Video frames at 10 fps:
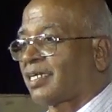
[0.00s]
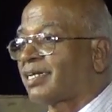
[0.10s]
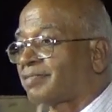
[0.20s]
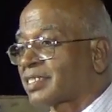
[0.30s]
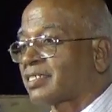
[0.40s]
All
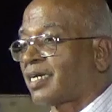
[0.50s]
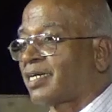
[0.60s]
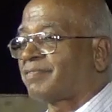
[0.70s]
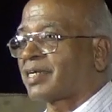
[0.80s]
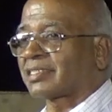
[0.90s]
of us
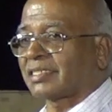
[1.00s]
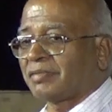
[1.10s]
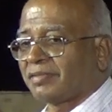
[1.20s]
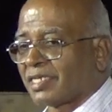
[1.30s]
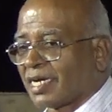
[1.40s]
joined, for
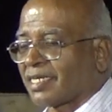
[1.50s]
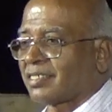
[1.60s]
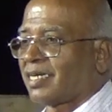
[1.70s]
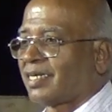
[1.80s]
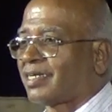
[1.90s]
example, when I
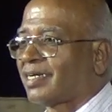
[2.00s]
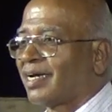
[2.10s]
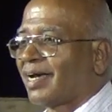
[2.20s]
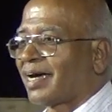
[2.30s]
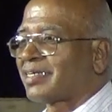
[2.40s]

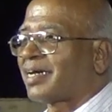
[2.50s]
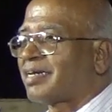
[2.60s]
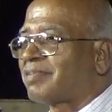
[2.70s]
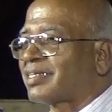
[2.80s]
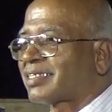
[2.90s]

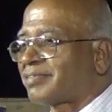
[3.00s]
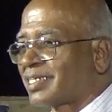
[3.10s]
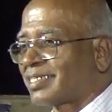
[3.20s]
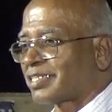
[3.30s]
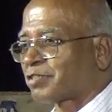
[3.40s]
joined for
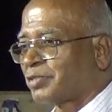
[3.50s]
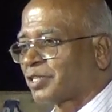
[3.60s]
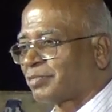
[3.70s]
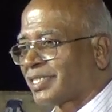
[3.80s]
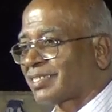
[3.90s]
700
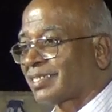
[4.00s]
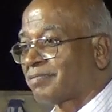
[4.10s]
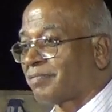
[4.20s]
rupees basic,